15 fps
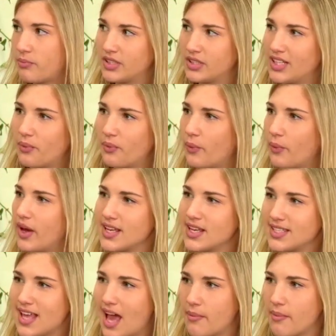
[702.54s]
But then what does
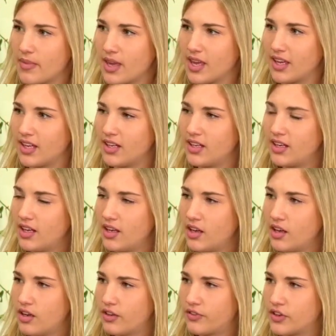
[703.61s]
that mean
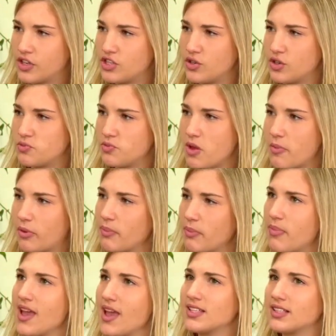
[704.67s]
for Jewish people? Like,
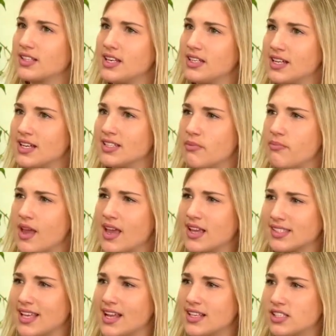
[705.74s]
basically, does it make
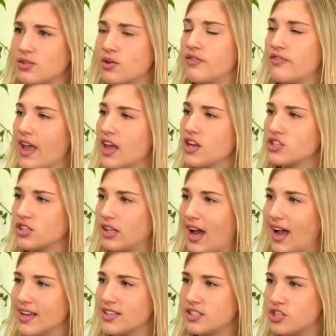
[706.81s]
sense to
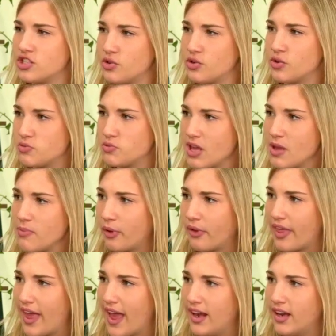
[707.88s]
evangelize to Jewish people
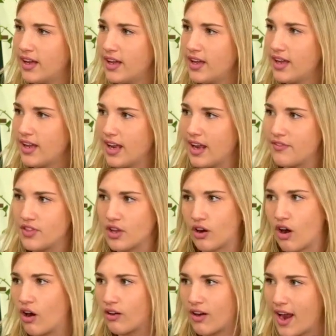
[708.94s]
then if they're
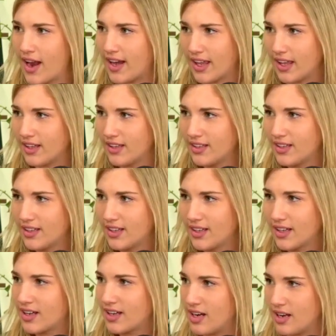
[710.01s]
already
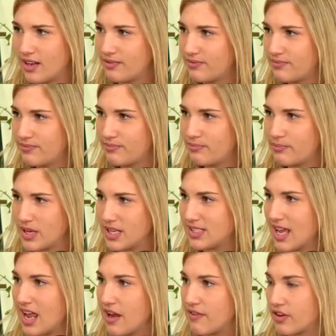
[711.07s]
going to be
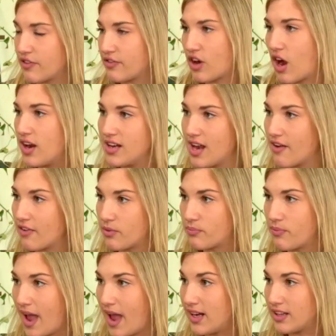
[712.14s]
saved, or if God never
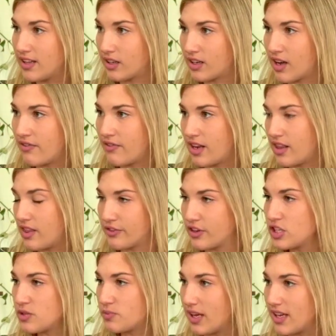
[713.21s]
ended their covenant in the
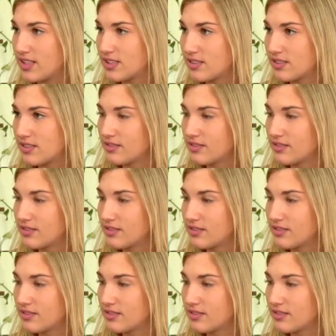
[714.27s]
first place?